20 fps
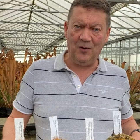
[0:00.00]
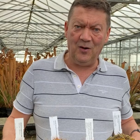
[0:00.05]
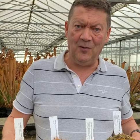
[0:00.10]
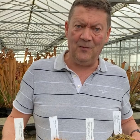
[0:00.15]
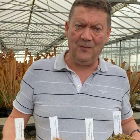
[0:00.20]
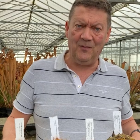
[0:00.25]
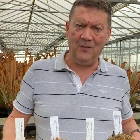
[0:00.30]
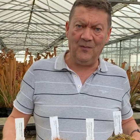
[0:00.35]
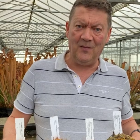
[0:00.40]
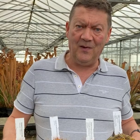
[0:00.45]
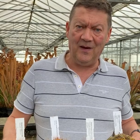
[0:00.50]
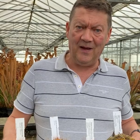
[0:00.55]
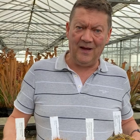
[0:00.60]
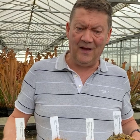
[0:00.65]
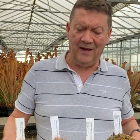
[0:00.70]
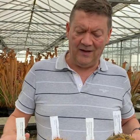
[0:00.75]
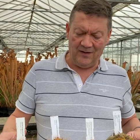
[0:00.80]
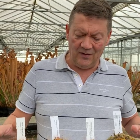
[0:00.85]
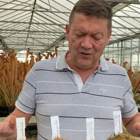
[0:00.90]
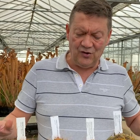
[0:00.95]
them
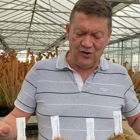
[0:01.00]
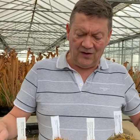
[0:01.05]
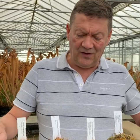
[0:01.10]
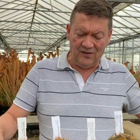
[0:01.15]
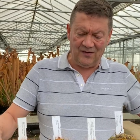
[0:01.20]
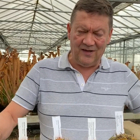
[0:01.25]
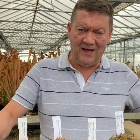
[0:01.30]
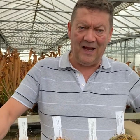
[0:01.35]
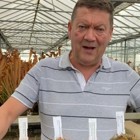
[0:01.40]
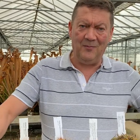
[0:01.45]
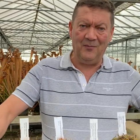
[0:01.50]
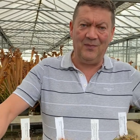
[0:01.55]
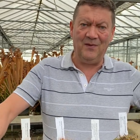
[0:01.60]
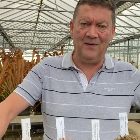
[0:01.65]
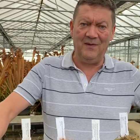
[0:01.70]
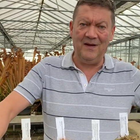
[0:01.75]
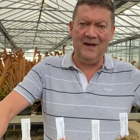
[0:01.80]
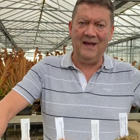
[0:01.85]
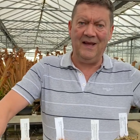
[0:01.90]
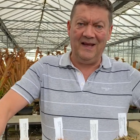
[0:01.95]
just damp
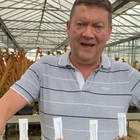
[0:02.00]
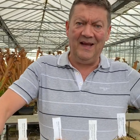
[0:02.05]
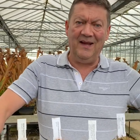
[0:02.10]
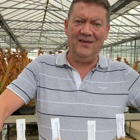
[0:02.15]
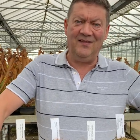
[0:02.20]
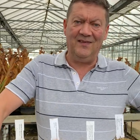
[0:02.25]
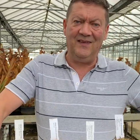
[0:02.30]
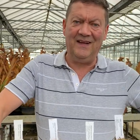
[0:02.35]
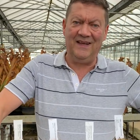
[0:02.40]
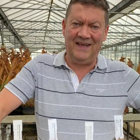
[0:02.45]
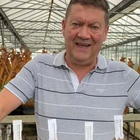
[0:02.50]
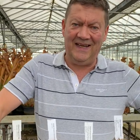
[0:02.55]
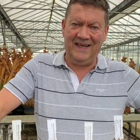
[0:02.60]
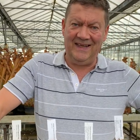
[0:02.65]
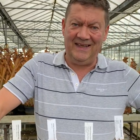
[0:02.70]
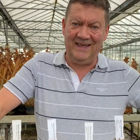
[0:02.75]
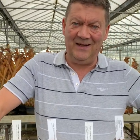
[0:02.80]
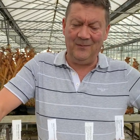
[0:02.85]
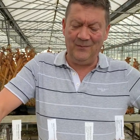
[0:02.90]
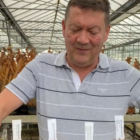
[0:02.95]
is the
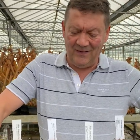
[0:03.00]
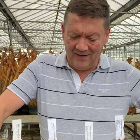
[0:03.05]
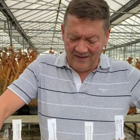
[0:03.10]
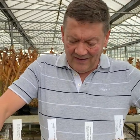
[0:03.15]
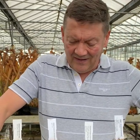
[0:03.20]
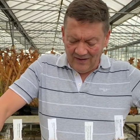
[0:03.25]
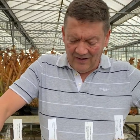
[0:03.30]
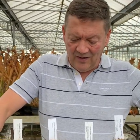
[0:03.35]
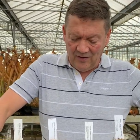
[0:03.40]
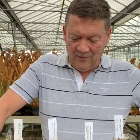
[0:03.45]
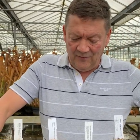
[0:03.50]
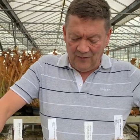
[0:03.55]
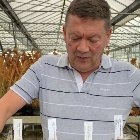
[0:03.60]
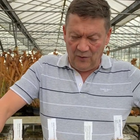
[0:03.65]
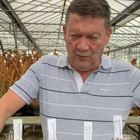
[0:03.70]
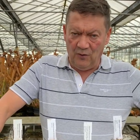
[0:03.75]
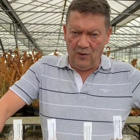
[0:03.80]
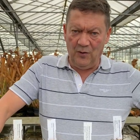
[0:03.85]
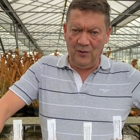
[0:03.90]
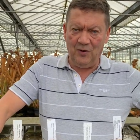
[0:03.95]
key for
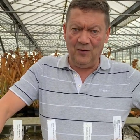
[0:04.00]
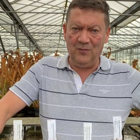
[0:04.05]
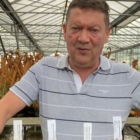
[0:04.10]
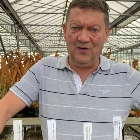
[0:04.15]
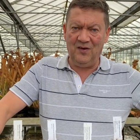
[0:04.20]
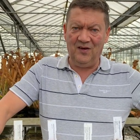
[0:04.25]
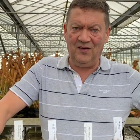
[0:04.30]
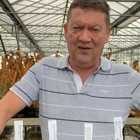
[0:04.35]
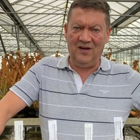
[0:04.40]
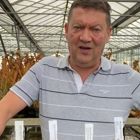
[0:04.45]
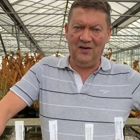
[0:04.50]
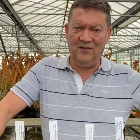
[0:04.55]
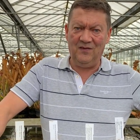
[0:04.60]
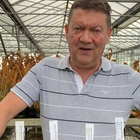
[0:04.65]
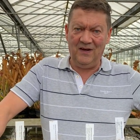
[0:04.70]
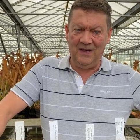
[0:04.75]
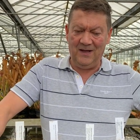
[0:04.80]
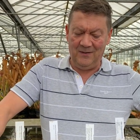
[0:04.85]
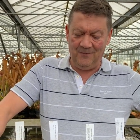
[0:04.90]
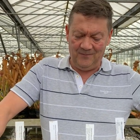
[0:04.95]
growing them
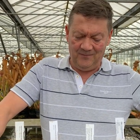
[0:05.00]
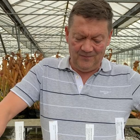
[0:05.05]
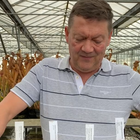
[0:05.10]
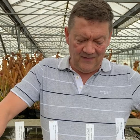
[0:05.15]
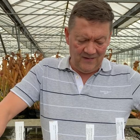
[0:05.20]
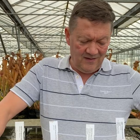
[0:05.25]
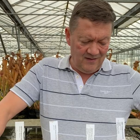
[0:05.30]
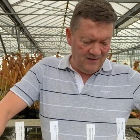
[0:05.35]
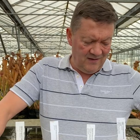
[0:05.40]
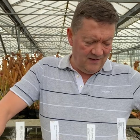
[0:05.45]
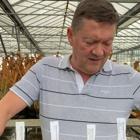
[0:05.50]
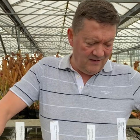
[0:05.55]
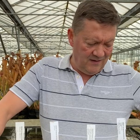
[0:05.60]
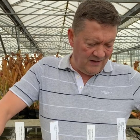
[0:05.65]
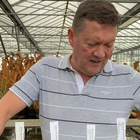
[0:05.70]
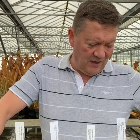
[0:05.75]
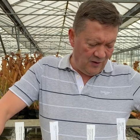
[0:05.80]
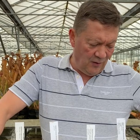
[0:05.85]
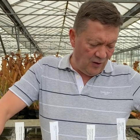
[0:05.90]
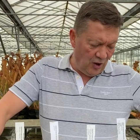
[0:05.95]
successfully.
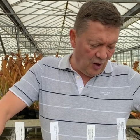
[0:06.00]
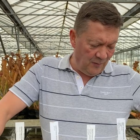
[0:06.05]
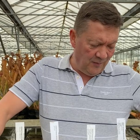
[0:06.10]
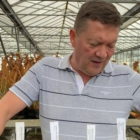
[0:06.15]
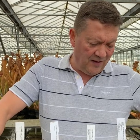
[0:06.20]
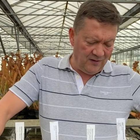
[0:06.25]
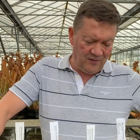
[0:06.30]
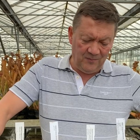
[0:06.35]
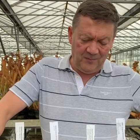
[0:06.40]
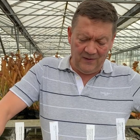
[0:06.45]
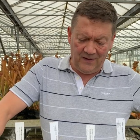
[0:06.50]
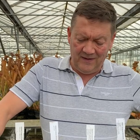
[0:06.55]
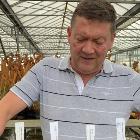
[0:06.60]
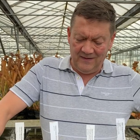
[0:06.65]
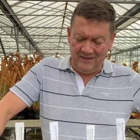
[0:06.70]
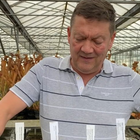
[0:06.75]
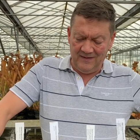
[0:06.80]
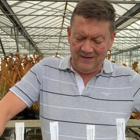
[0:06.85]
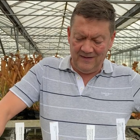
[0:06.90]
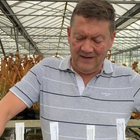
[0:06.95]
Now I hope that's been
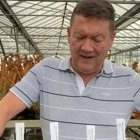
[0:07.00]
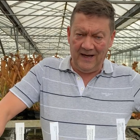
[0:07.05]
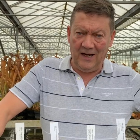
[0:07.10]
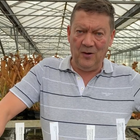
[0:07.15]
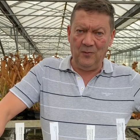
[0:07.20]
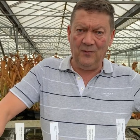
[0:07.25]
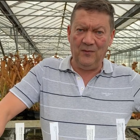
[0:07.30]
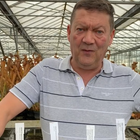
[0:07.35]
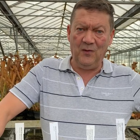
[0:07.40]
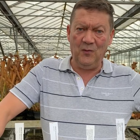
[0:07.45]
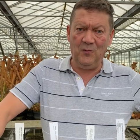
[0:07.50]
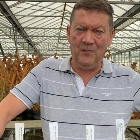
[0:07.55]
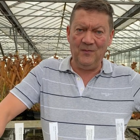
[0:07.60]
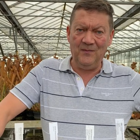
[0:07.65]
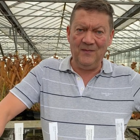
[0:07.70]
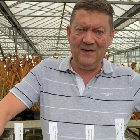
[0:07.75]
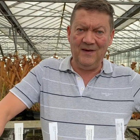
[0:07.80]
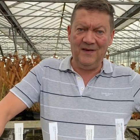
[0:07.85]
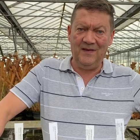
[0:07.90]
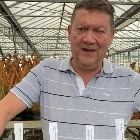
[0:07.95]
helpful.
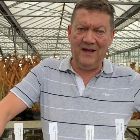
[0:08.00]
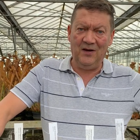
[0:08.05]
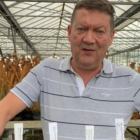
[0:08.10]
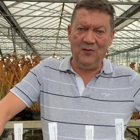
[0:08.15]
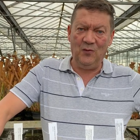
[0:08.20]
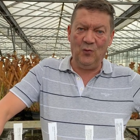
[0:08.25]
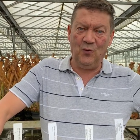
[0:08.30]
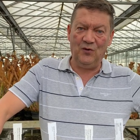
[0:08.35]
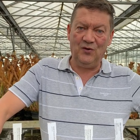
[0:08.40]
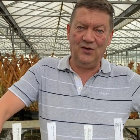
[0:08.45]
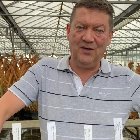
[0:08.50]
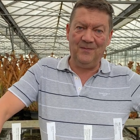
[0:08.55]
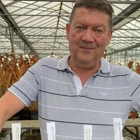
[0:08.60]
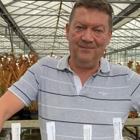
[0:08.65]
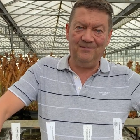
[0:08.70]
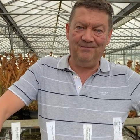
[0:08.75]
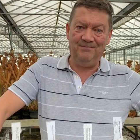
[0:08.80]
Thanks for watching.